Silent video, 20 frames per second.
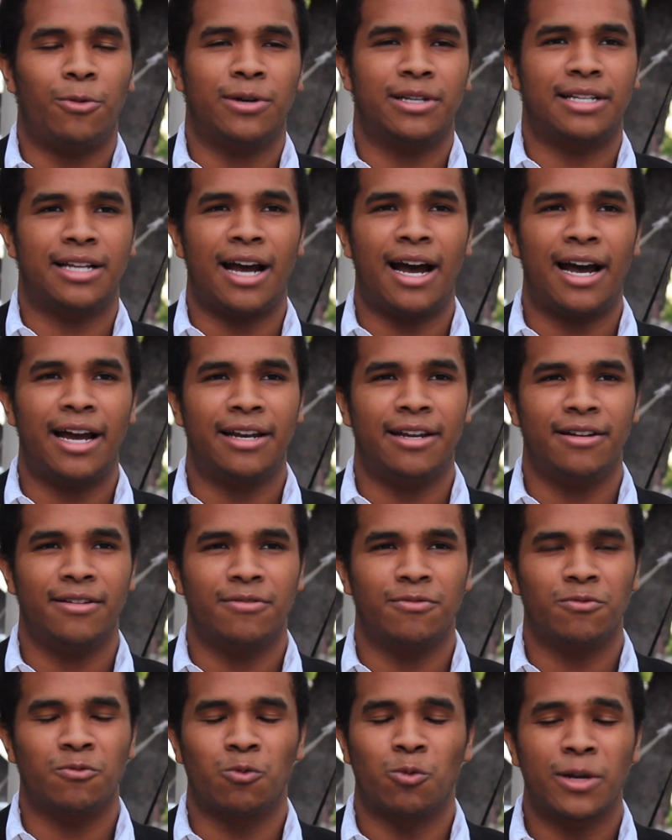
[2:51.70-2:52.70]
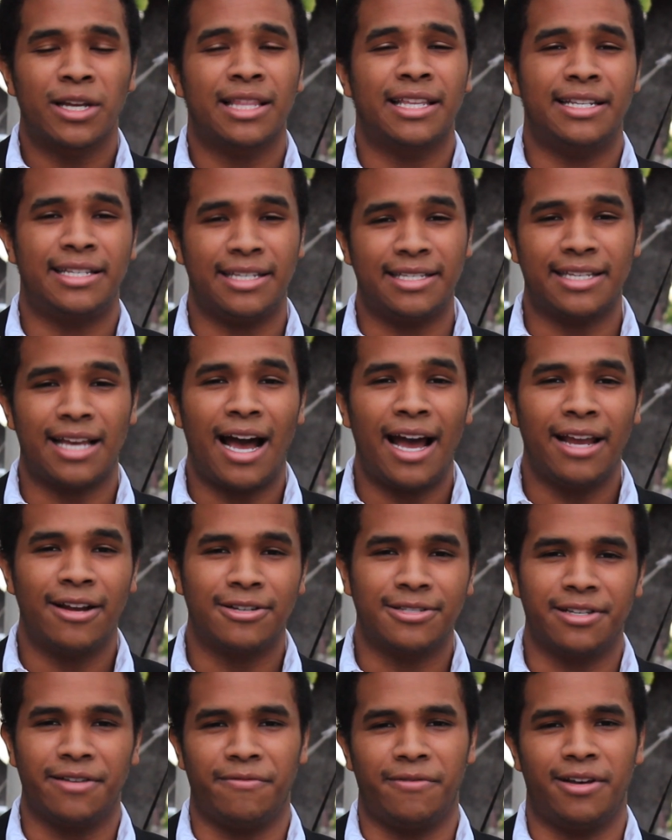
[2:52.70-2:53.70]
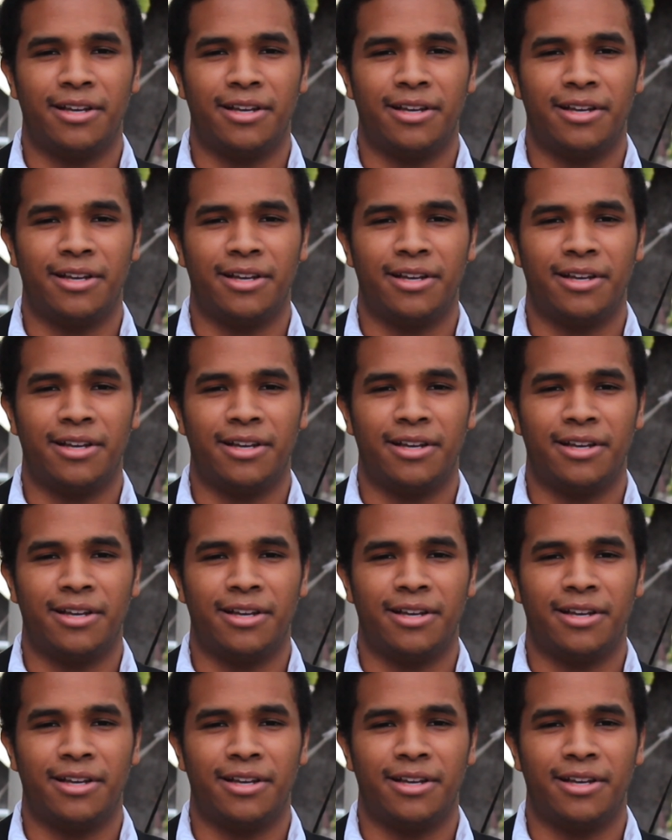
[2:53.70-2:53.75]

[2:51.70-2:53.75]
what God really desires of